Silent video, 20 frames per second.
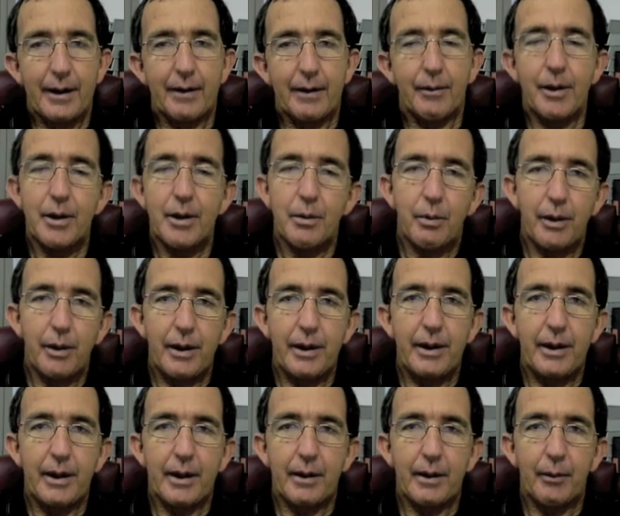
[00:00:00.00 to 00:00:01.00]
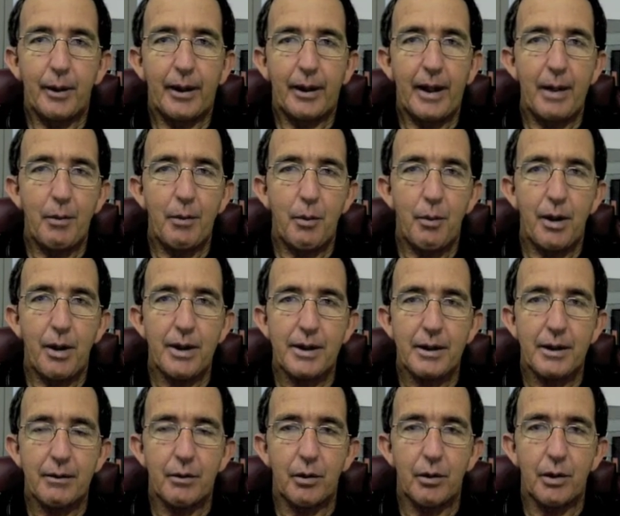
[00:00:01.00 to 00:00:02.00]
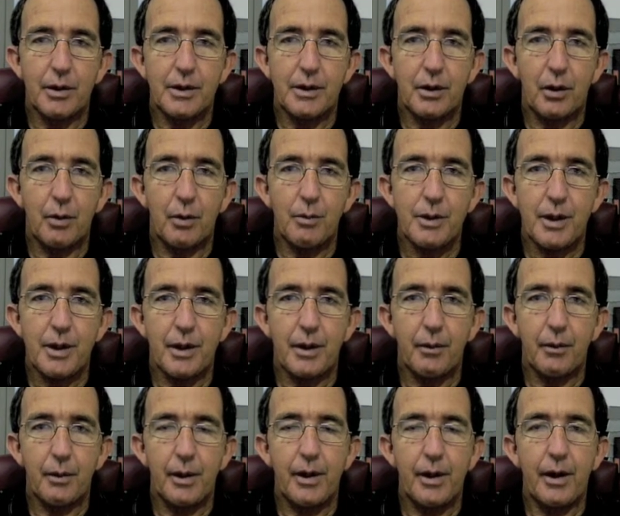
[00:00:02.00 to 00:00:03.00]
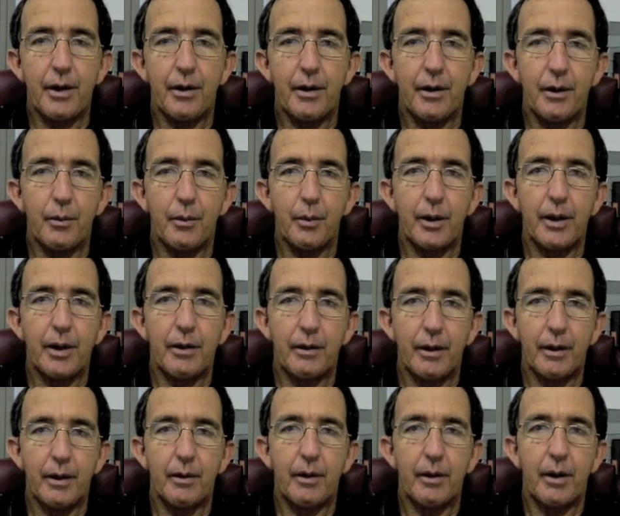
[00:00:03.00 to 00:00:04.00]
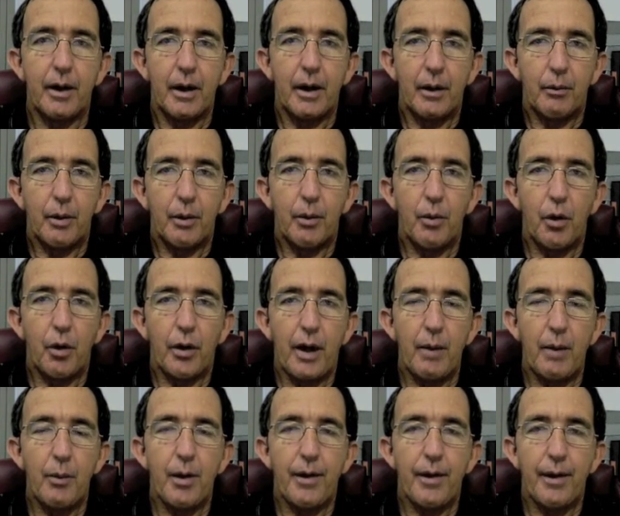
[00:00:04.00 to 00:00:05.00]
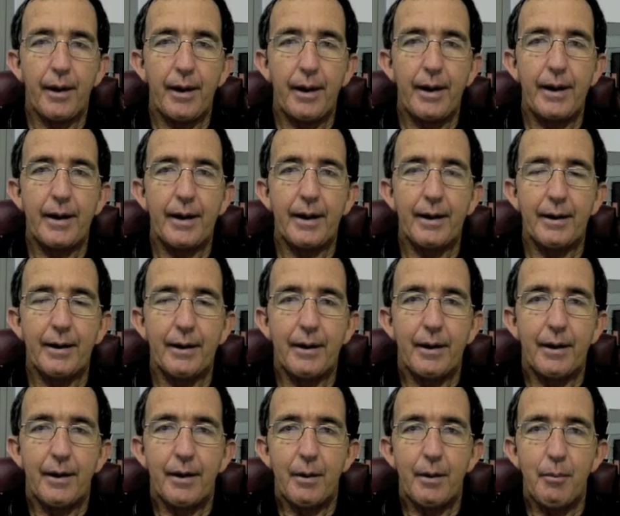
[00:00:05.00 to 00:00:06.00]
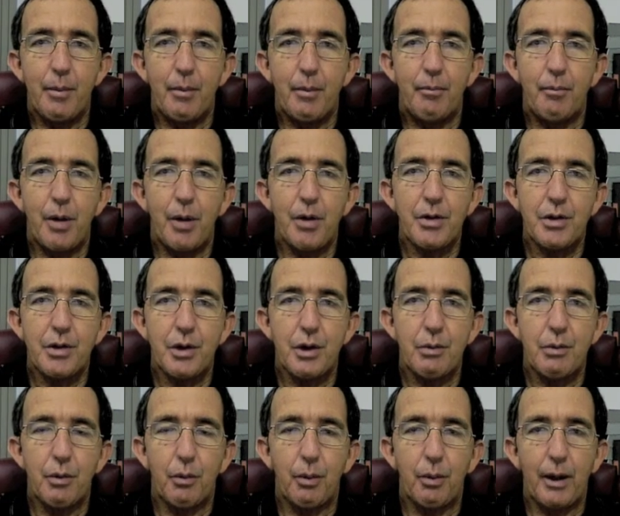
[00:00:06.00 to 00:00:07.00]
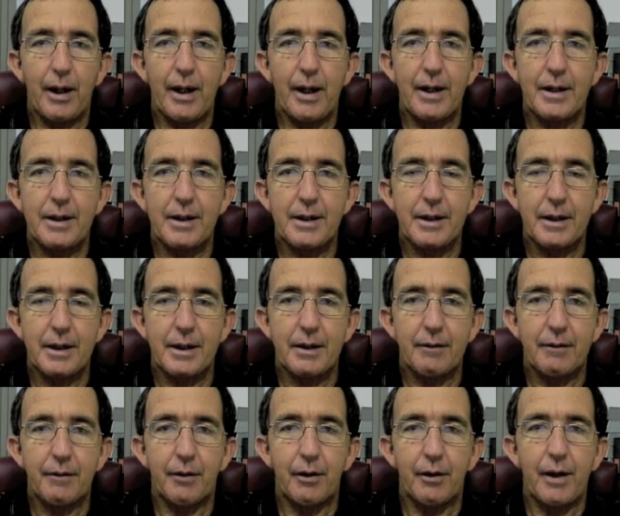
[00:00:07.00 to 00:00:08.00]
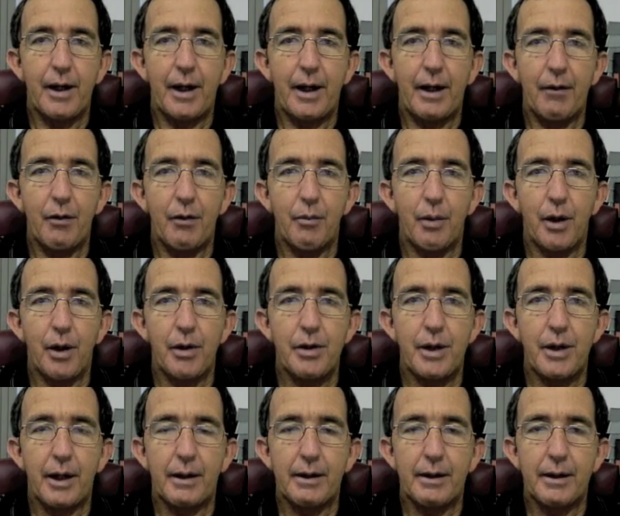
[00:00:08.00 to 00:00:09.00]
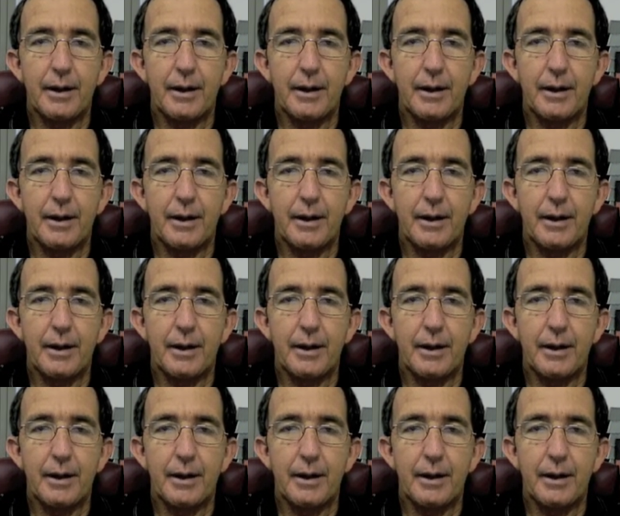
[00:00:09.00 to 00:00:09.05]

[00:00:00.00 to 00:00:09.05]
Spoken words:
which we keep abreast of all the time, so that we know that we're working with the most suitable plants for any given project.